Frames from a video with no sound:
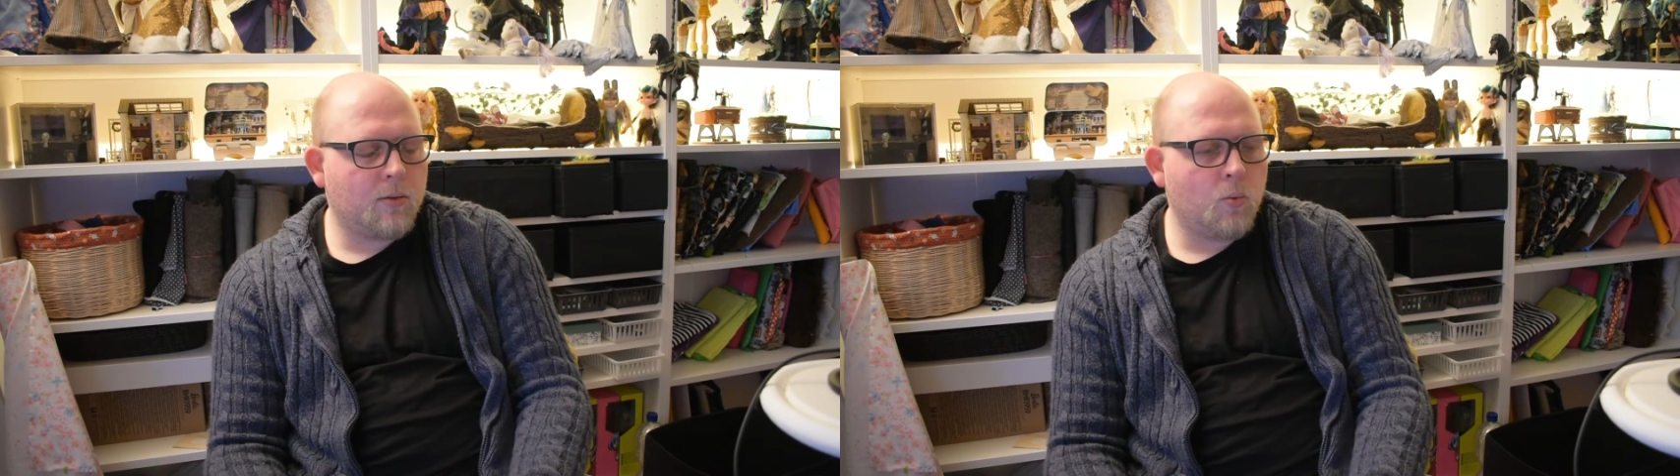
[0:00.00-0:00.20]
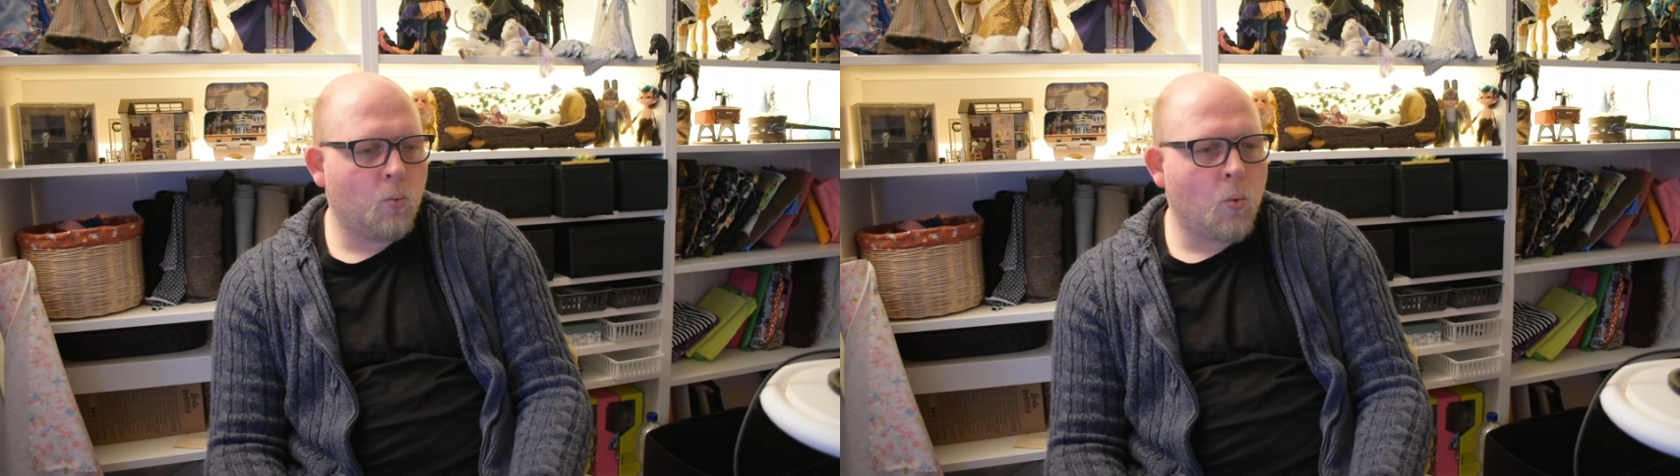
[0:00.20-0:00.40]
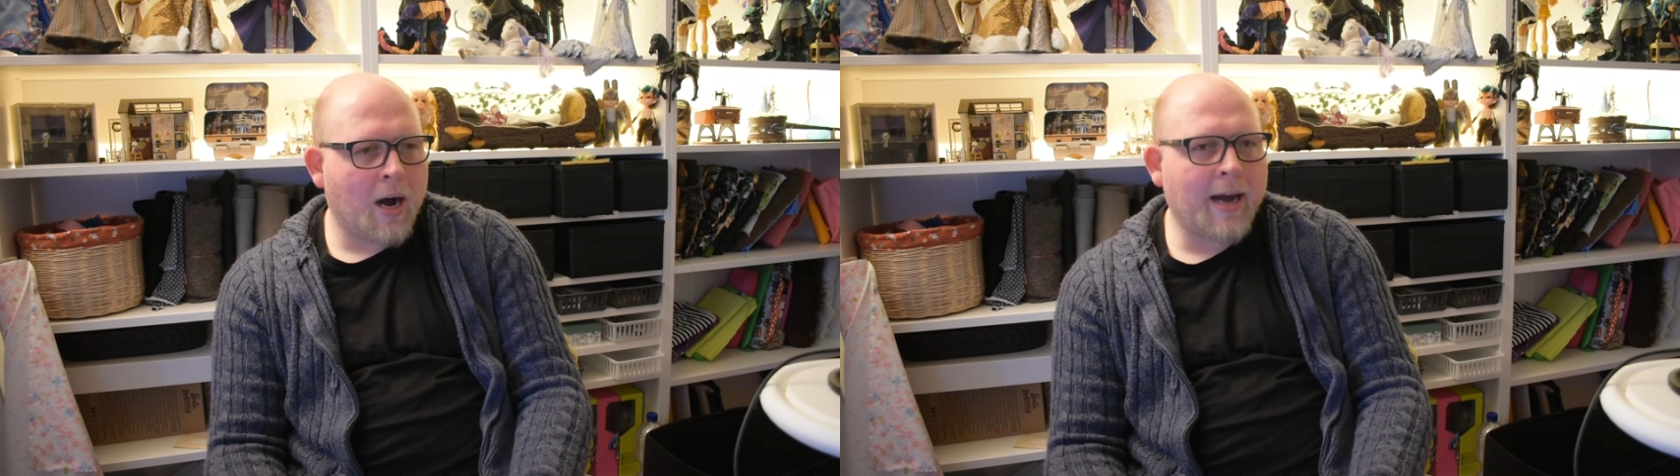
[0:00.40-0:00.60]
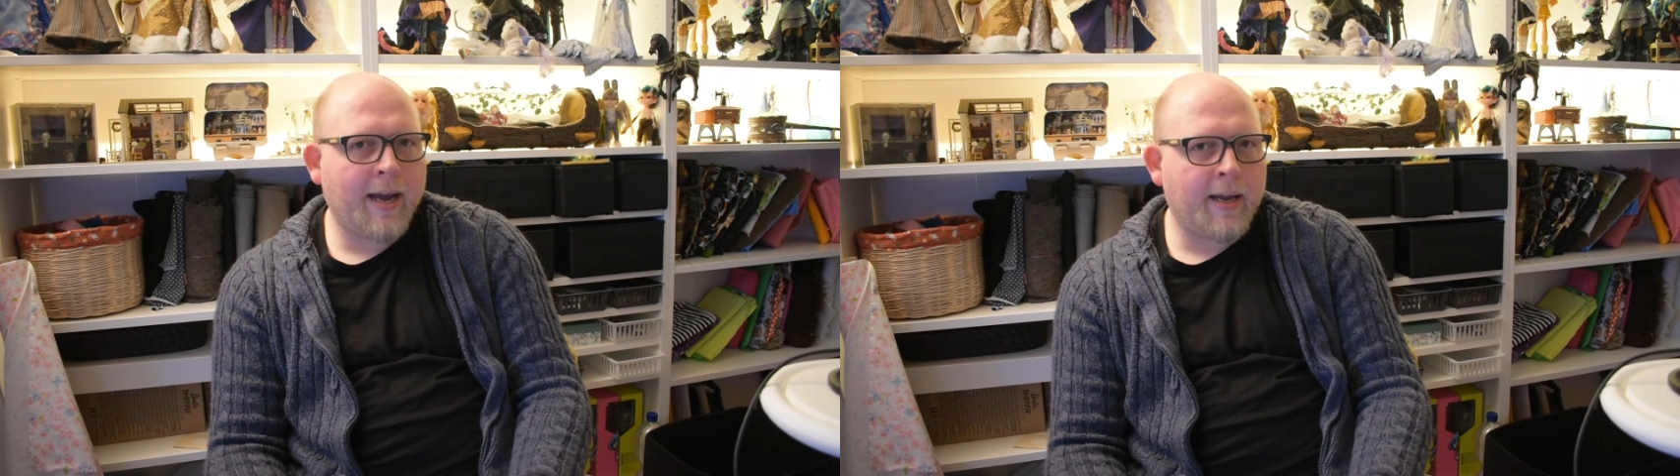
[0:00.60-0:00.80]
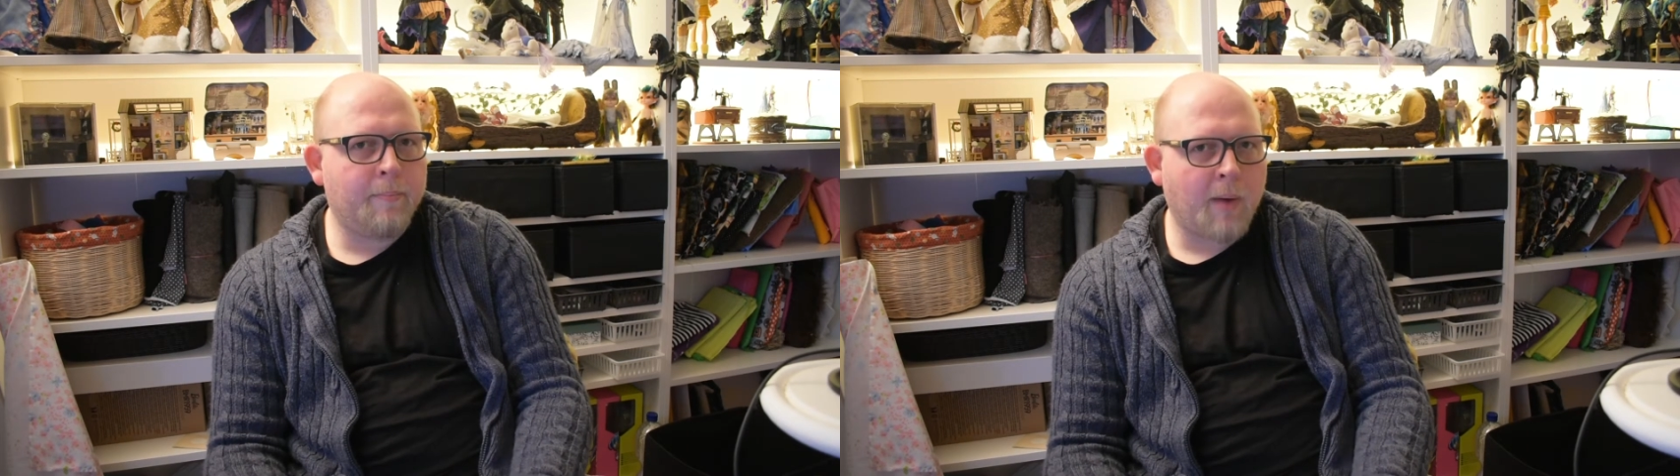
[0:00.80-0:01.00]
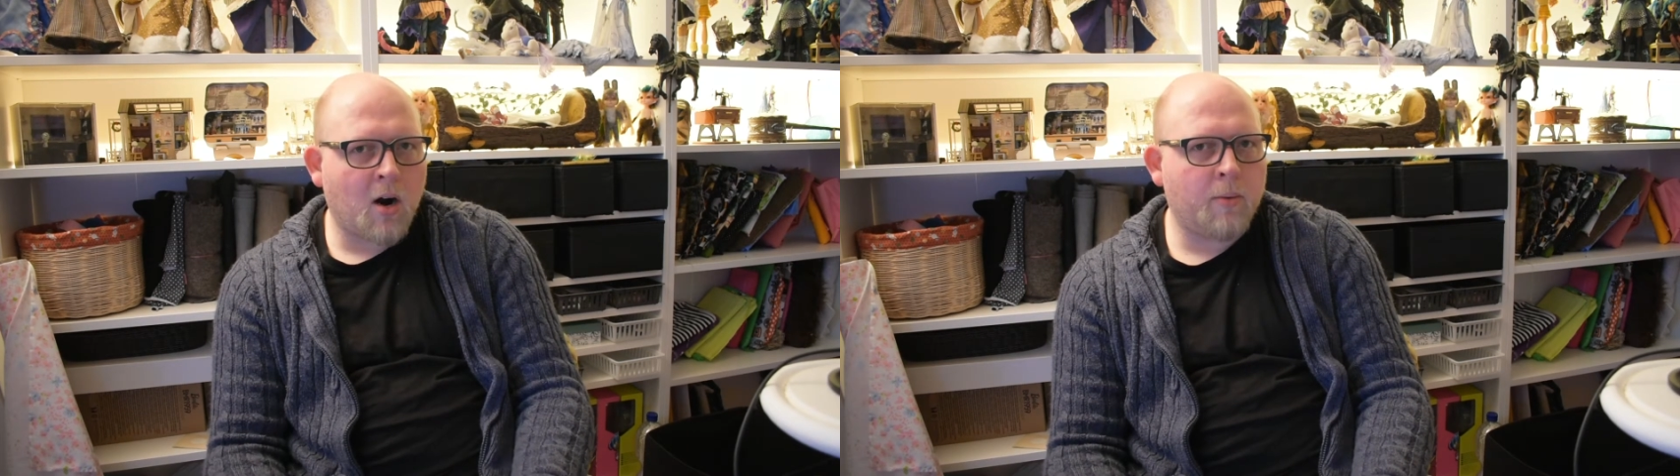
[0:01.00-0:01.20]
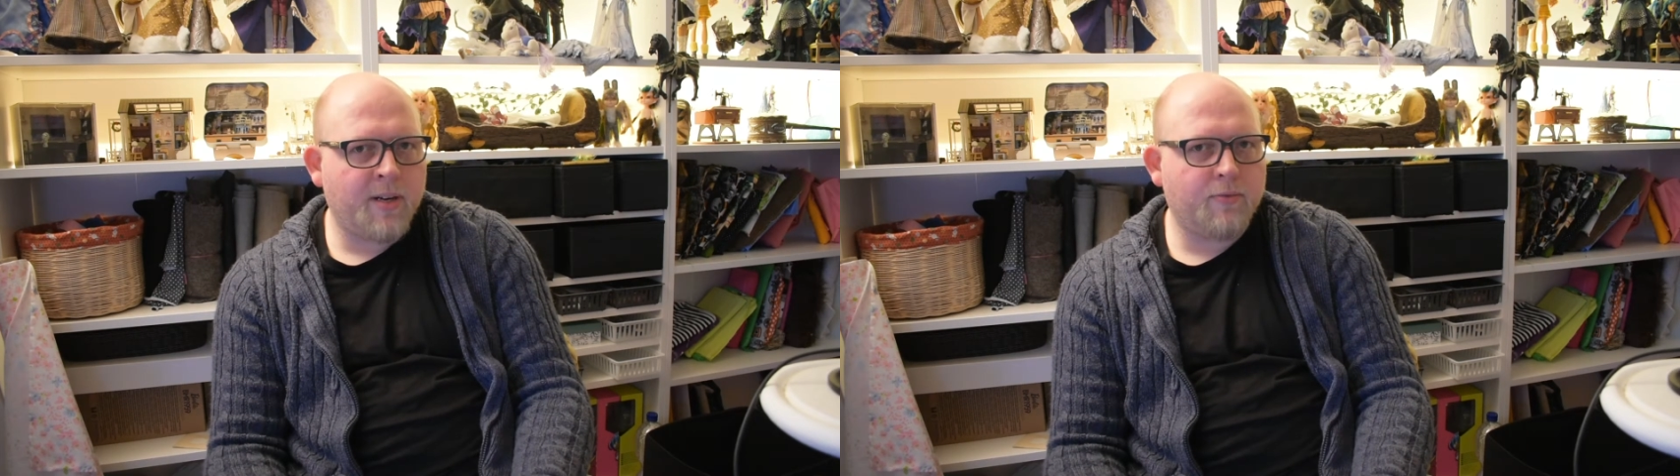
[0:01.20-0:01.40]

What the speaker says: why Barbie,